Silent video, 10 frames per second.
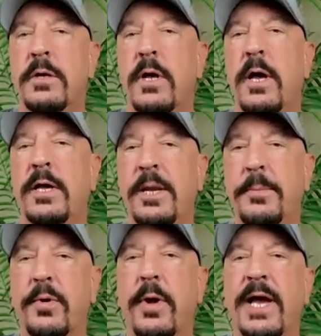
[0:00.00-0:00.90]
Uh, keep
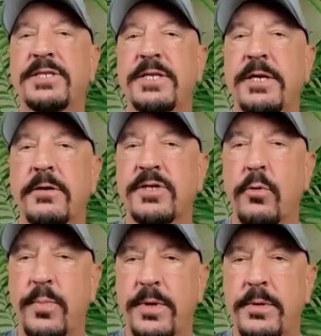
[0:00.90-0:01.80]
your eyes and ears
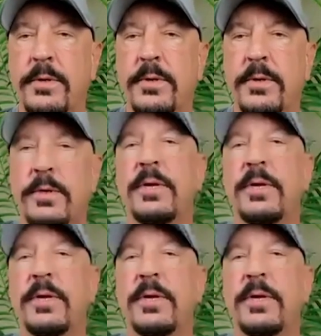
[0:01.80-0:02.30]
open,